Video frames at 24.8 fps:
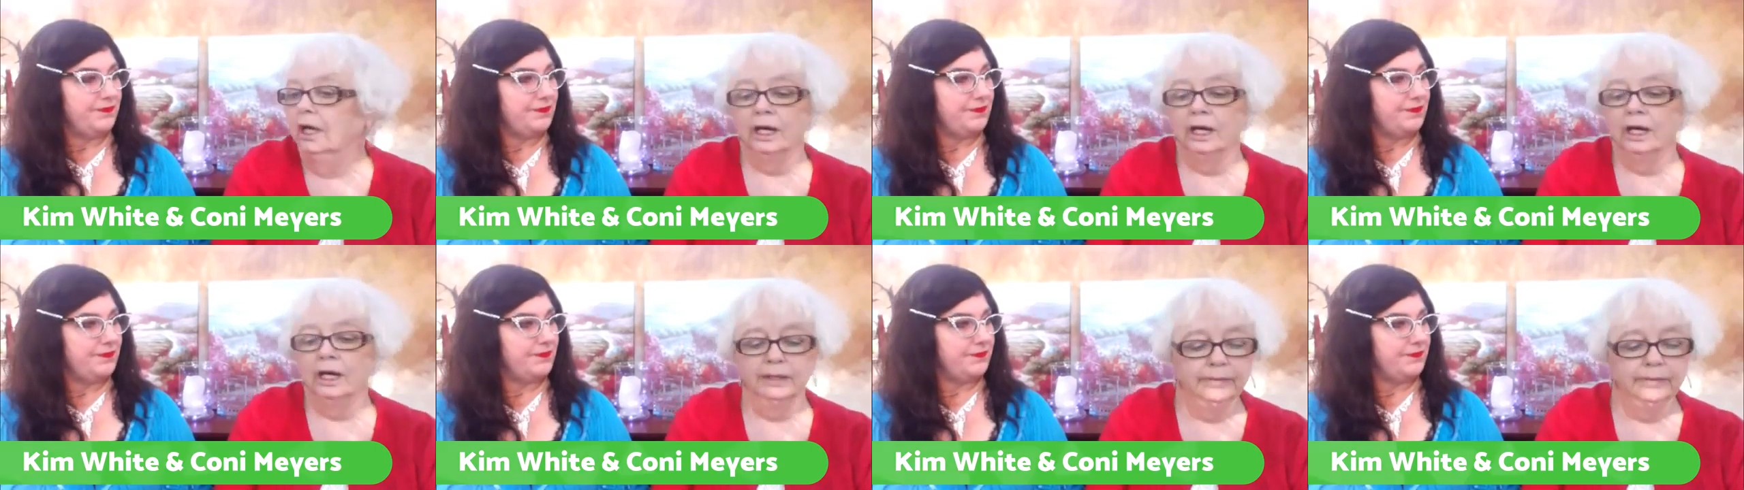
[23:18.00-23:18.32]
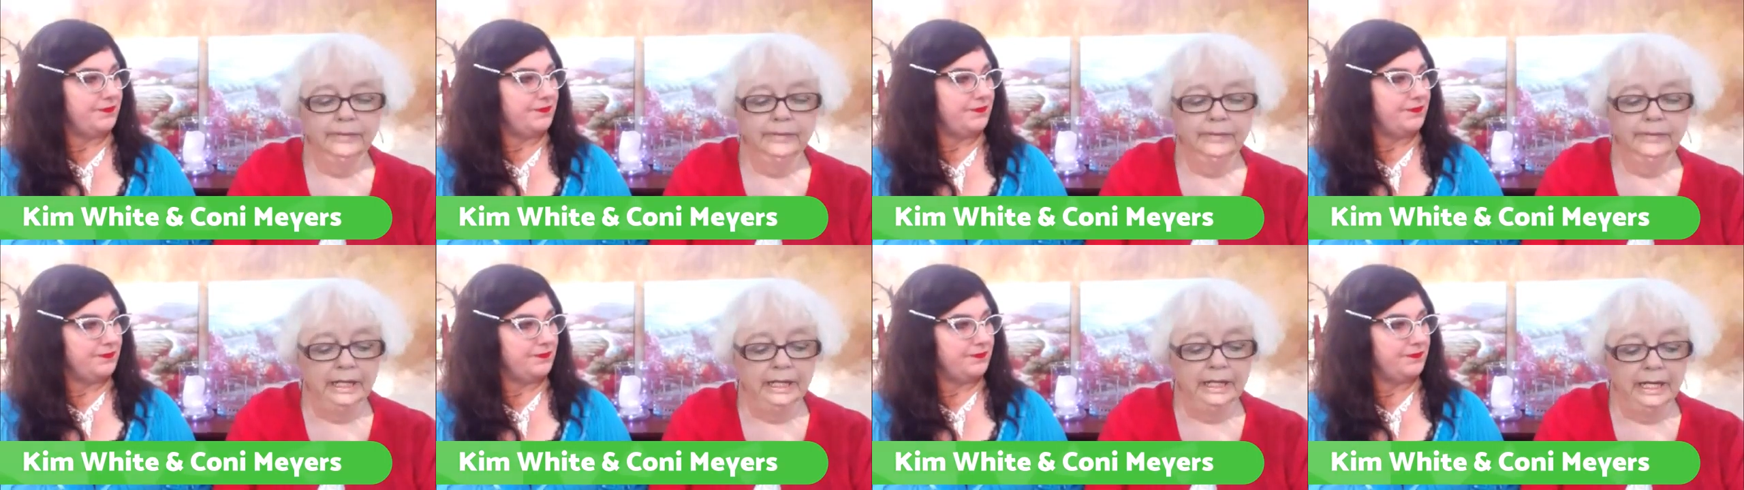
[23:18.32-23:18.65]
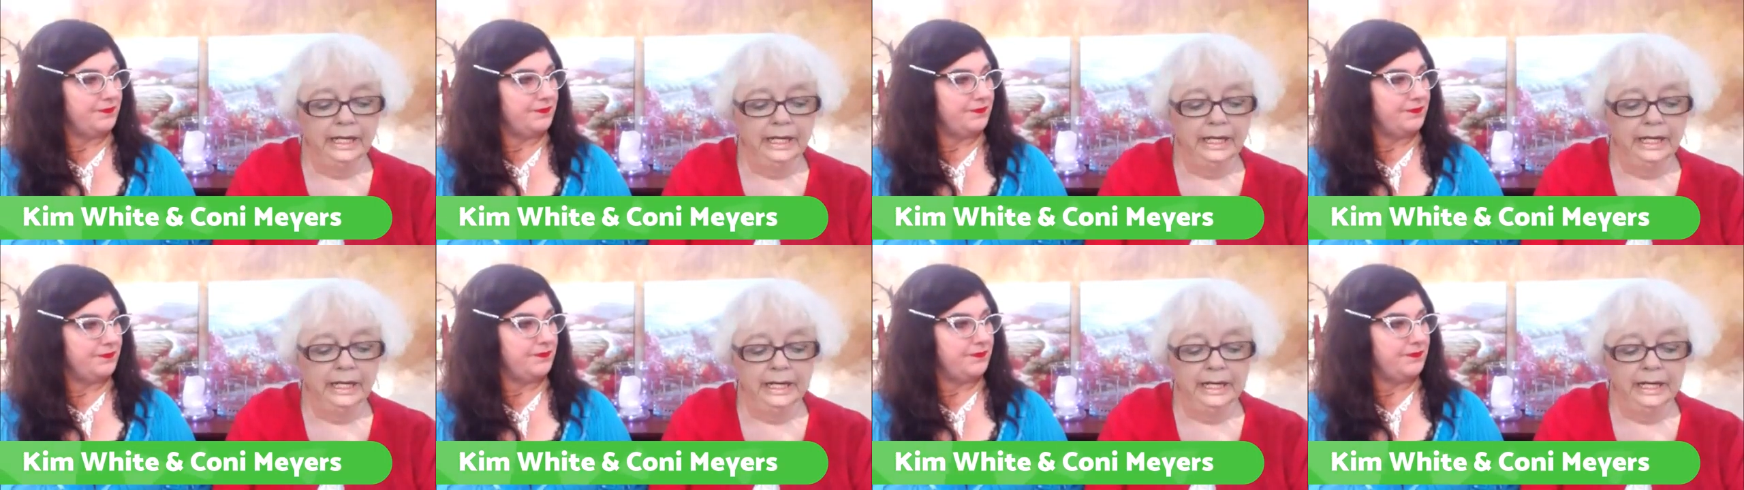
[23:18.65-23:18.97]
Speaker 1: so many other
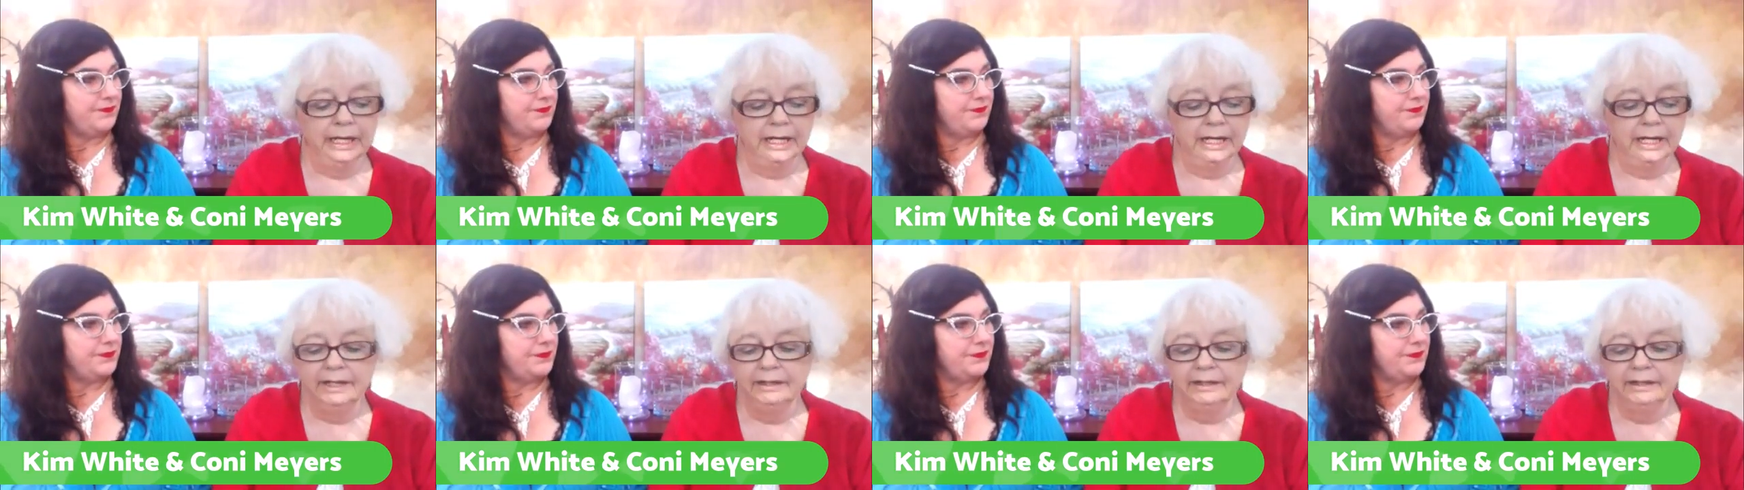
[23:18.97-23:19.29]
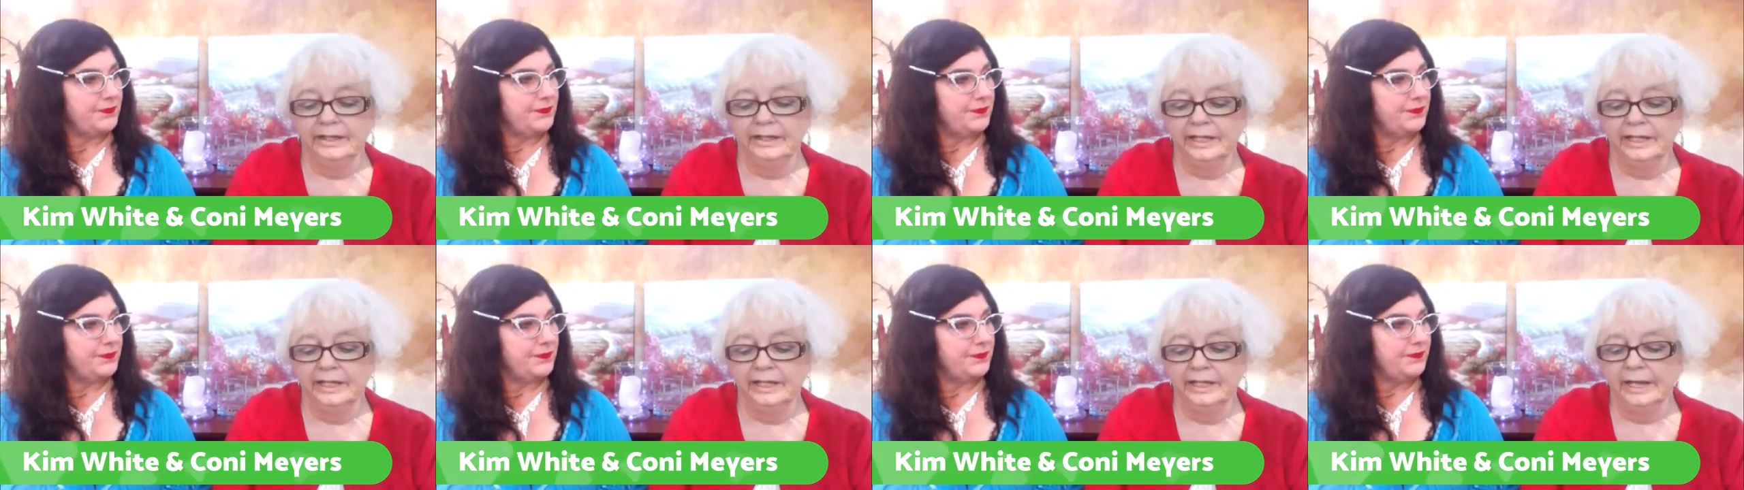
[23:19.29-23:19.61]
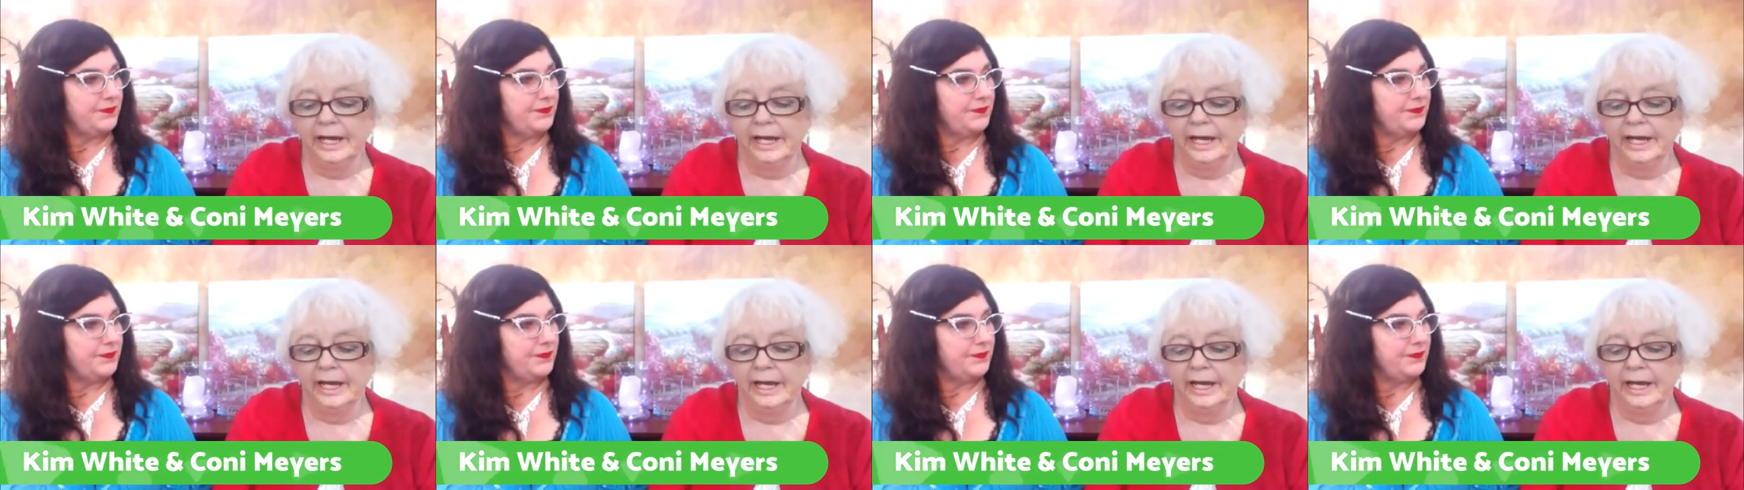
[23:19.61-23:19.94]
things happen in your
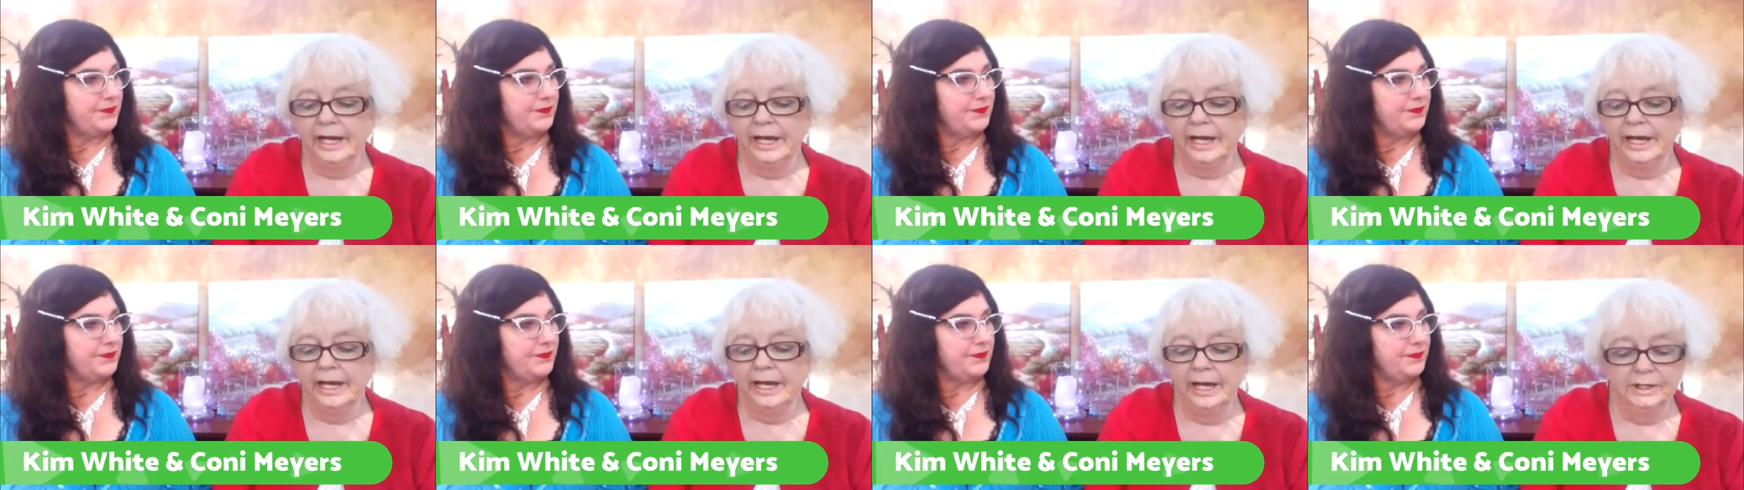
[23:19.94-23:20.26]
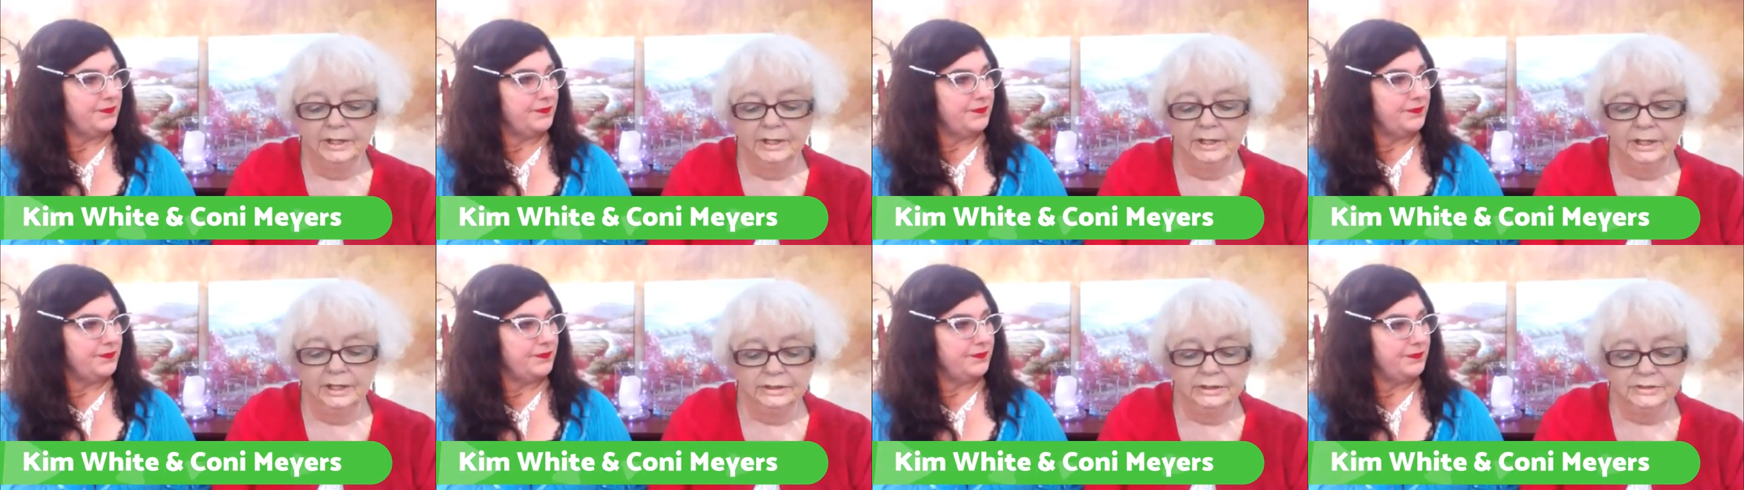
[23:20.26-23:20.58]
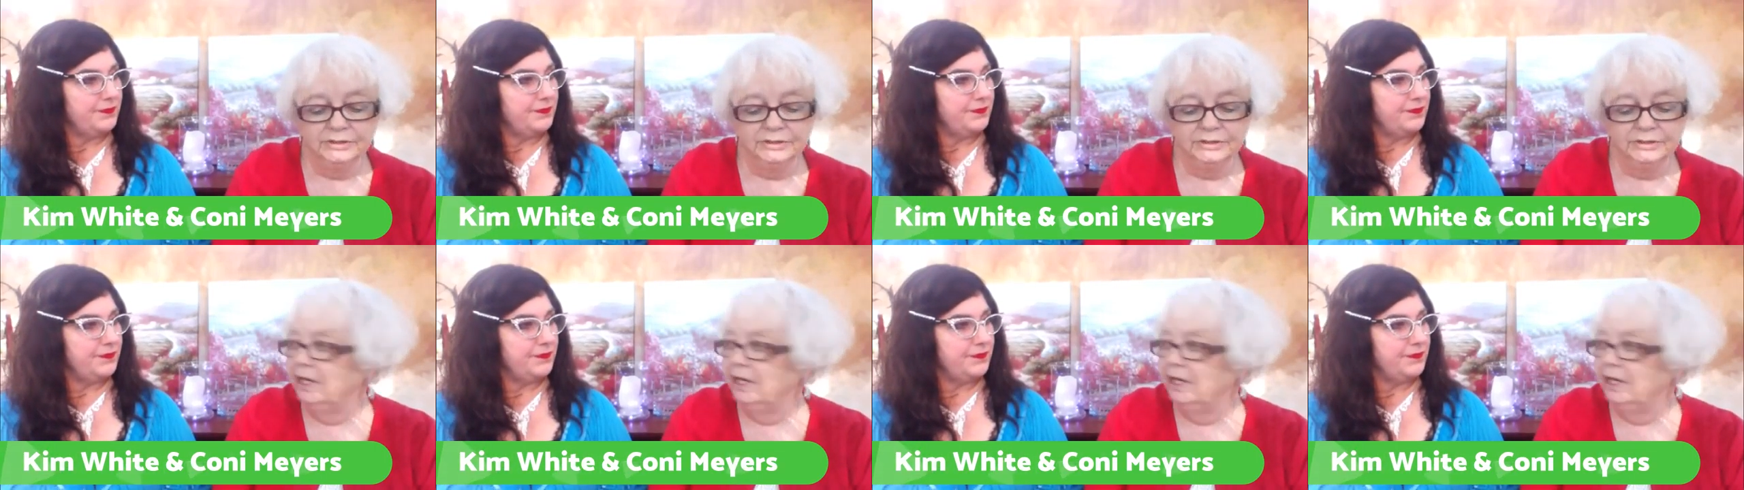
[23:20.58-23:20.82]
life to